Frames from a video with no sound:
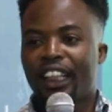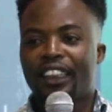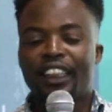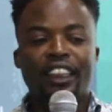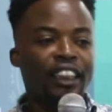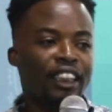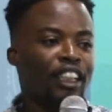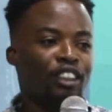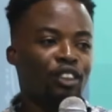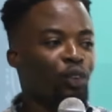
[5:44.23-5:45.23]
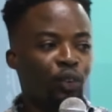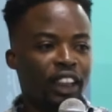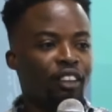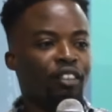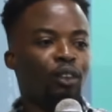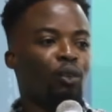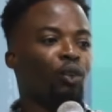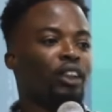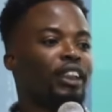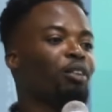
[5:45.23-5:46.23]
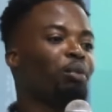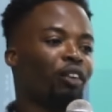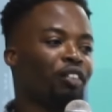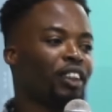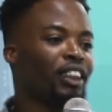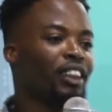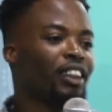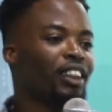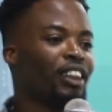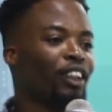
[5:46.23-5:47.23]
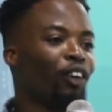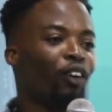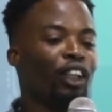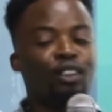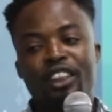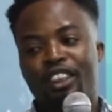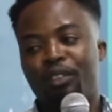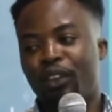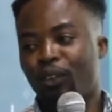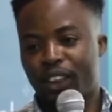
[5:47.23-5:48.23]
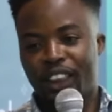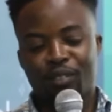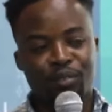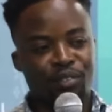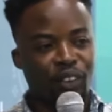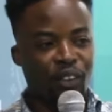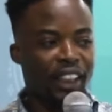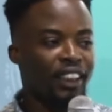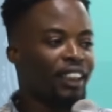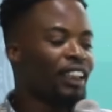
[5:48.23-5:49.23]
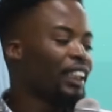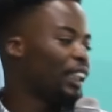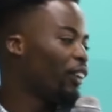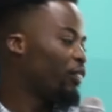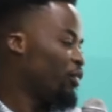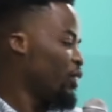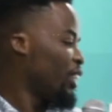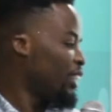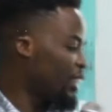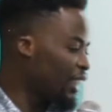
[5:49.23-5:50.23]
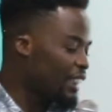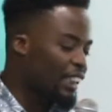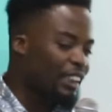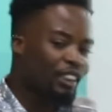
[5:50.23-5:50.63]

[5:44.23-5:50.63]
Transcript: and then he doesn't know if he will take profits or he will still be holding. Alright? Now, there is